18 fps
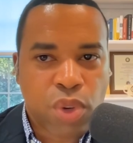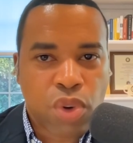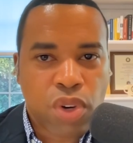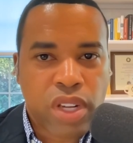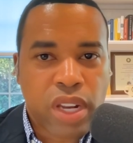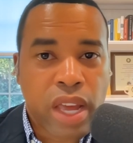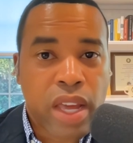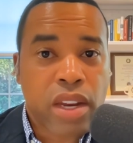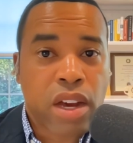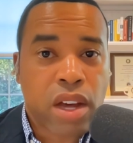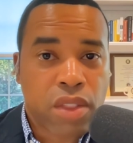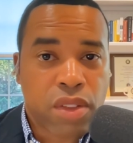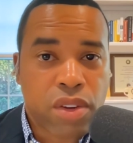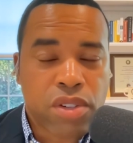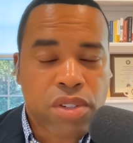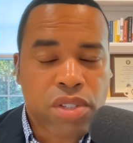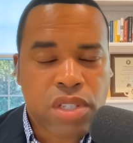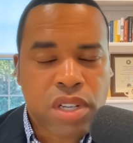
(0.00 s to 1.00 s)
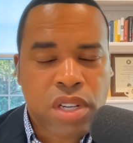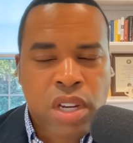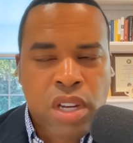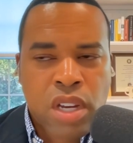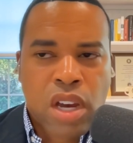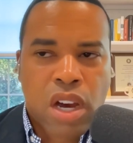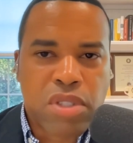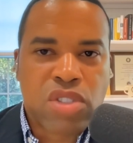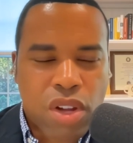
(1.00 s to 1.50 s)
Floyd and others.
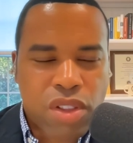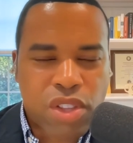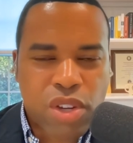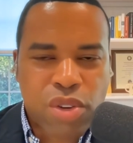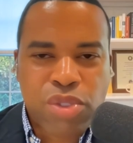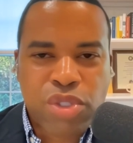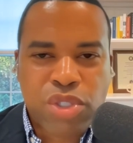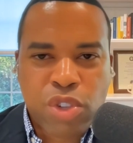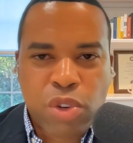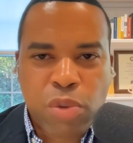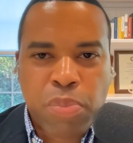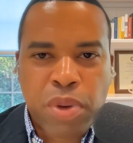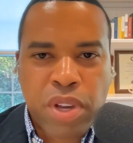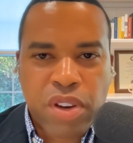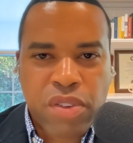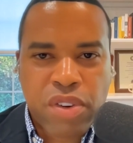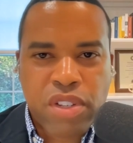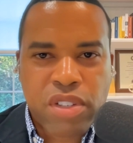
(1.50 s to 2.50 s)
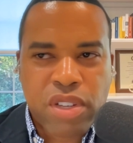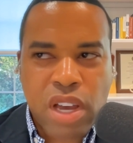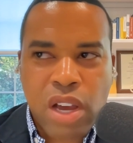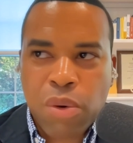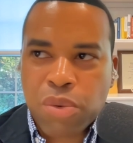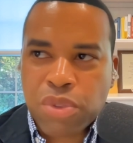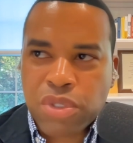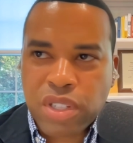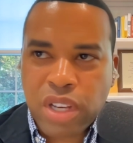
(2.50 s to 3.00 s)
And those two periods, I
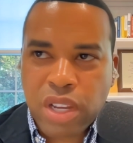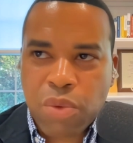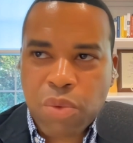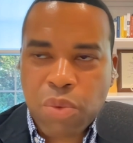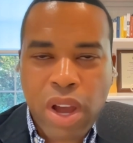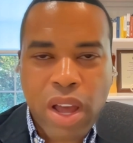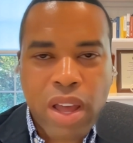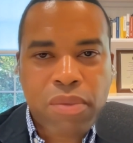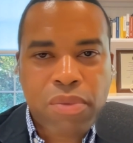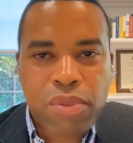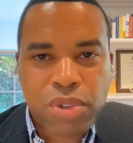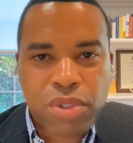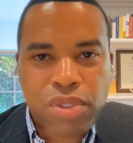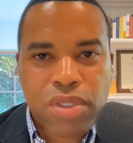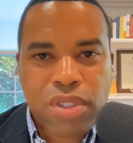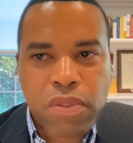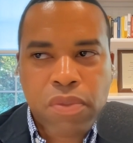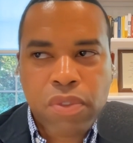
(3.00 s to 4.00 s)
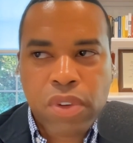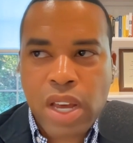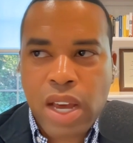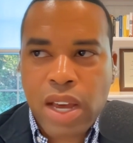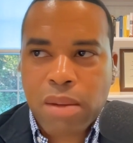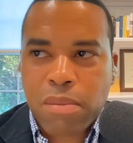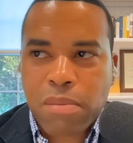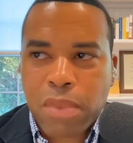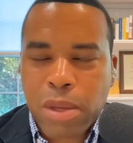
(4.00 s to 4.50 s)
would say, rival, if
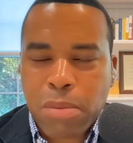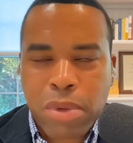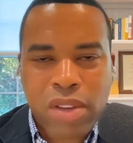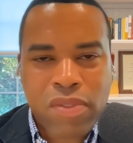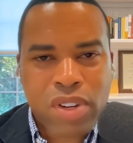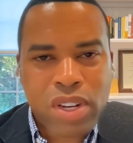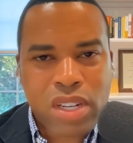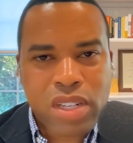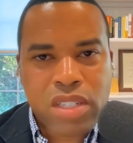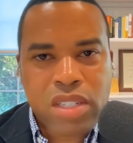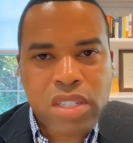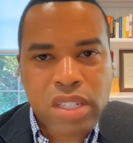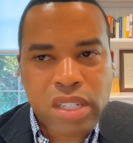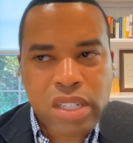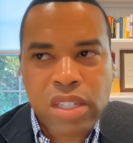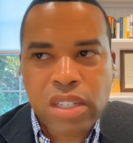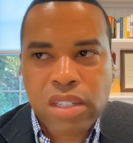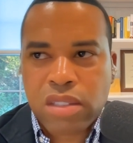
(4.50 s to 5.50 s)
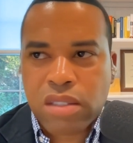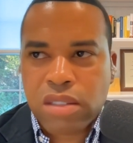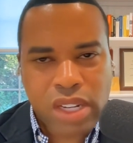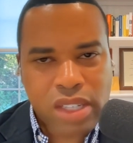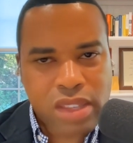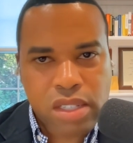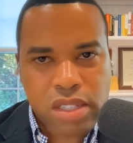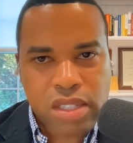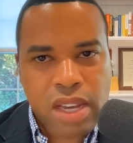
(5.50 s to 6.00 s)
not maybe even exceed,
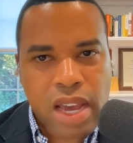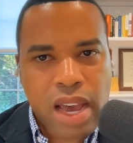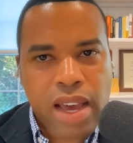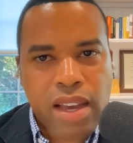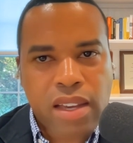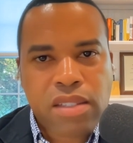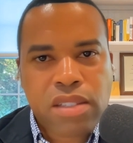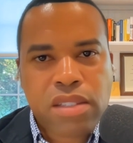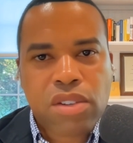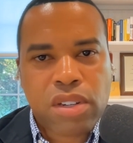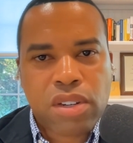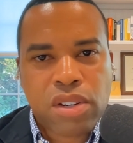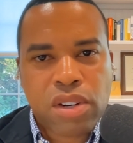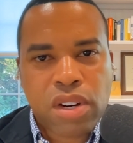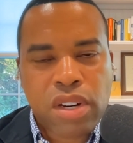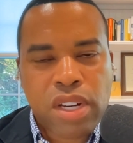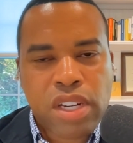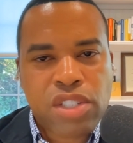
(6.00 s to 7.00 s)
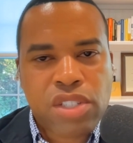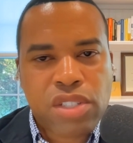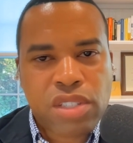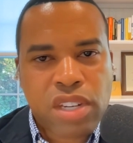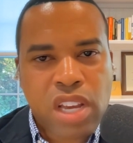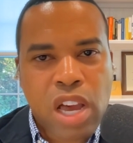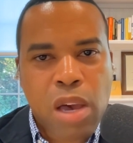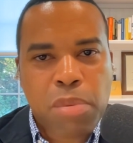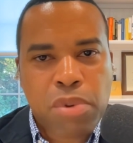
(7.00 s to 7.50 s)
like the attacks on our nation's
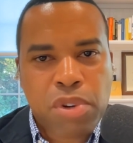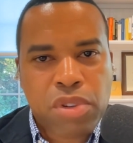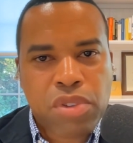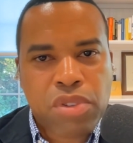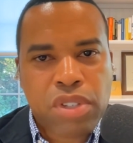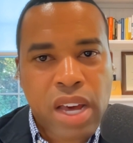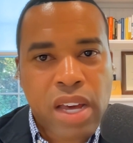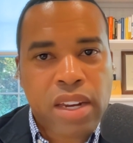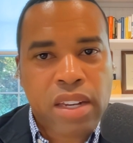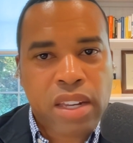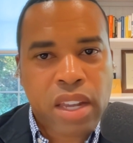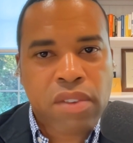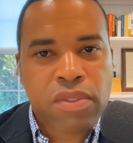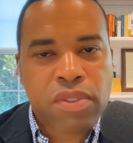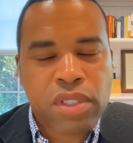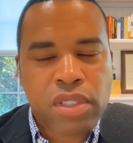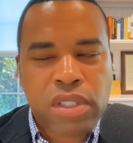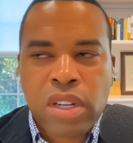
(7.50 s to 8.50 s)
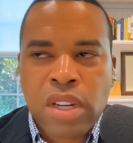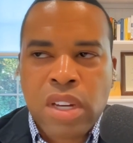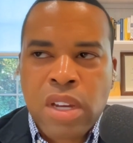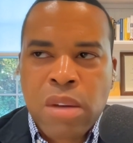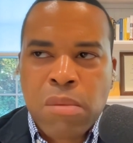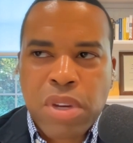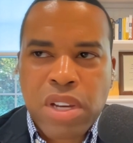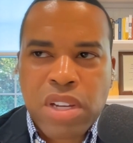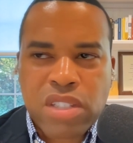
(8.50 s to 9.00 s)
capital, 9/11,
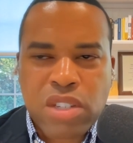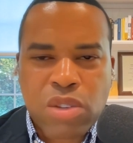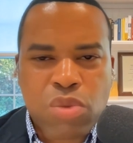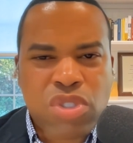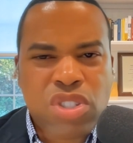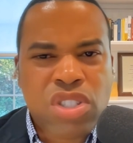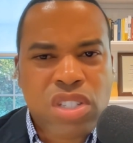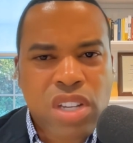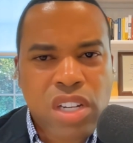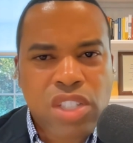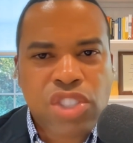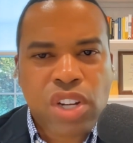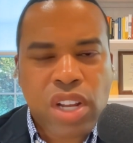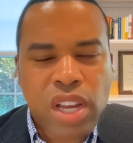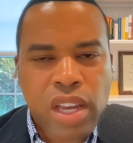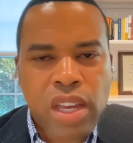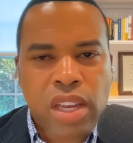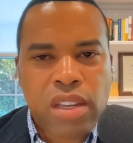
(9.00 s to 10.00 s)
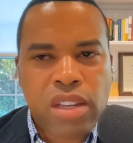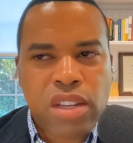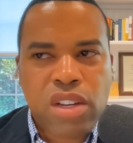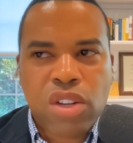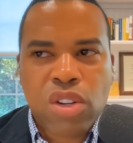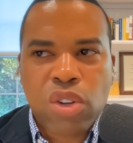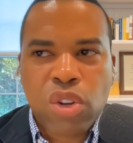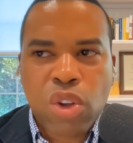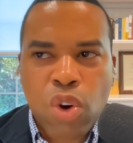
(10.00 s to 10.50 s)
because there was such a
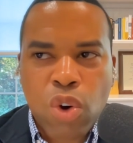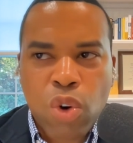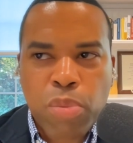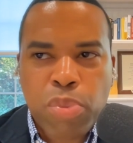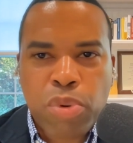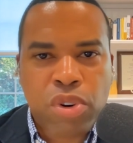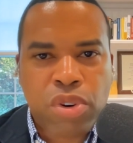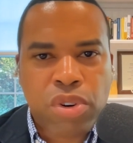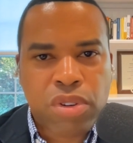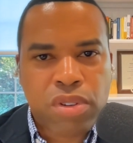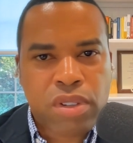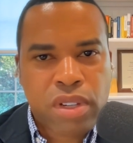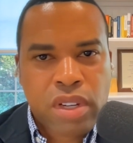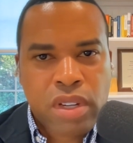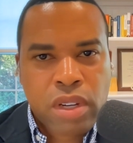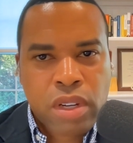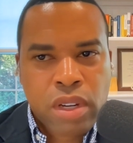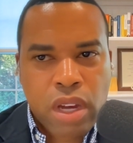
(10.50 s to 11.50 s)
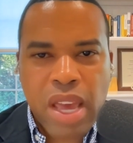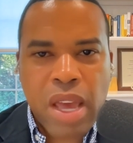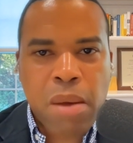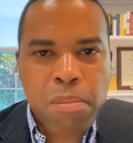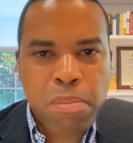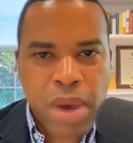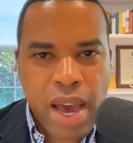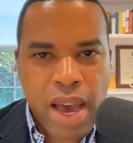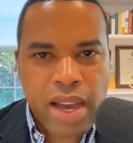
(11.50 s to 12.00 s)
global
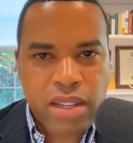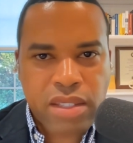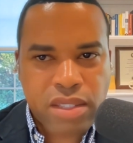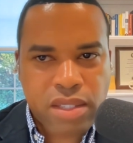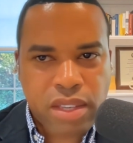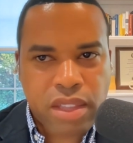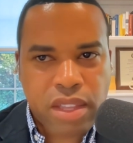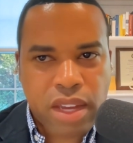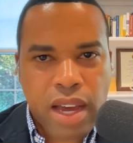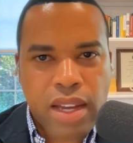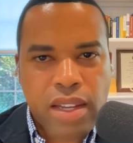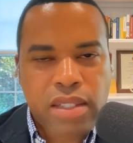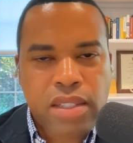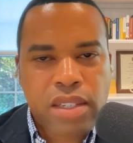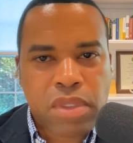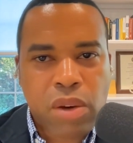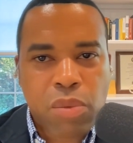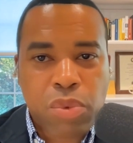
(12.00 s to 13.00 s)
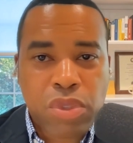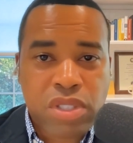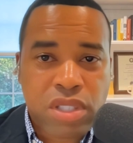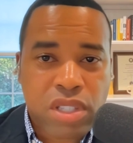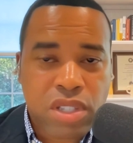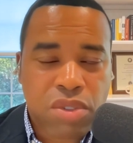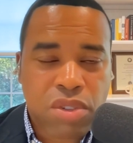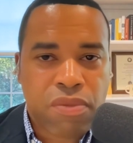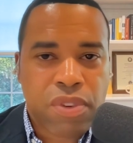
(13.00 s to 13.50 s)
impact to that we
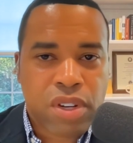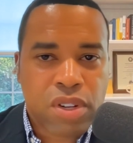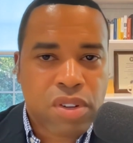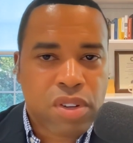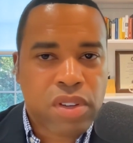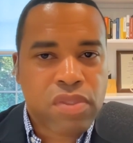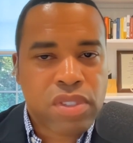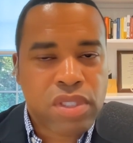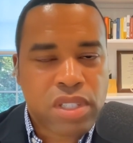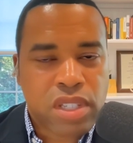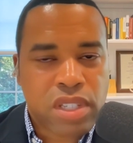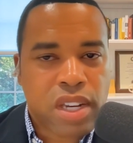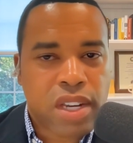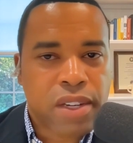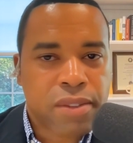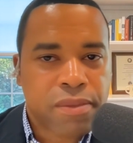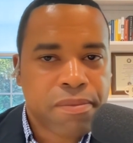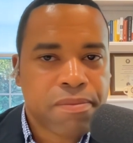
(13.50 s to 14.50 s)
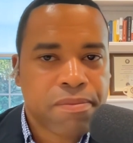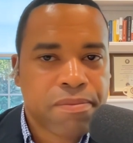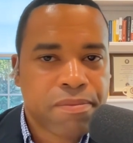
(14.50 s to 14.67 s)
still feel even today.